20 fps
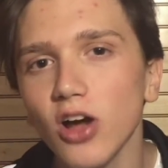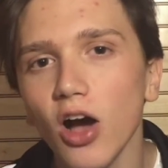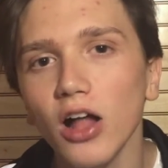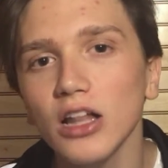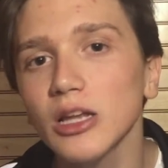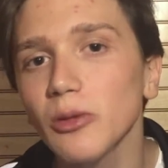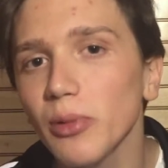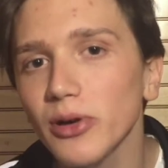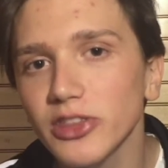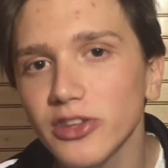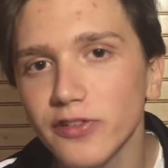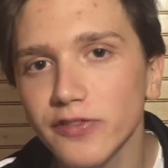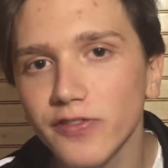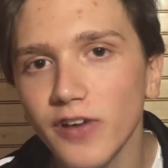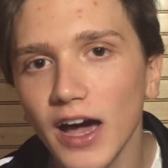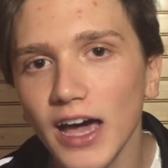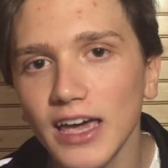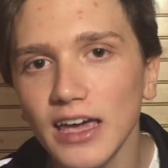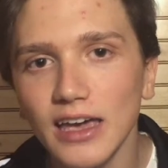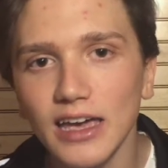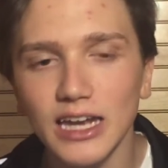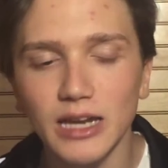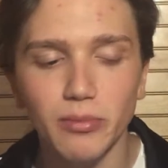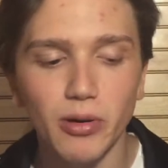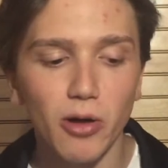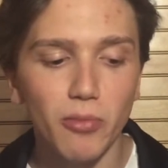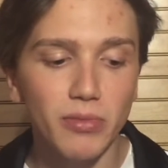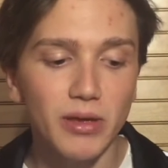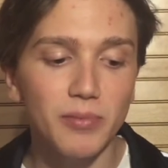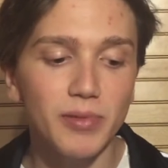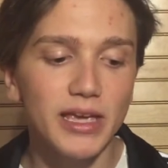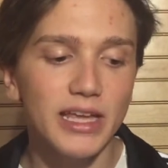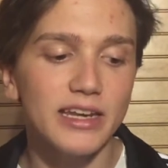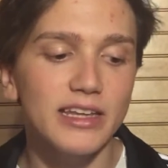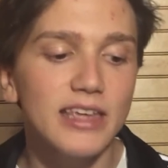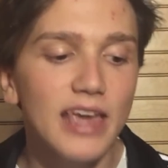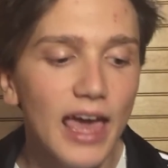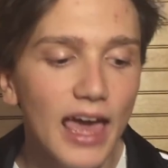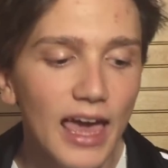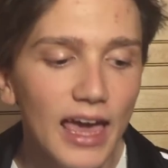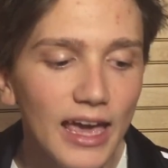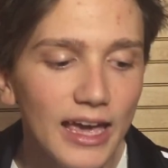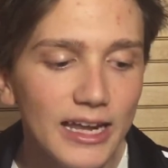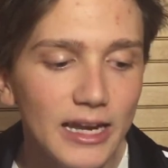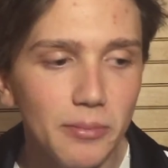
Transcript: all about the fight and about me being gay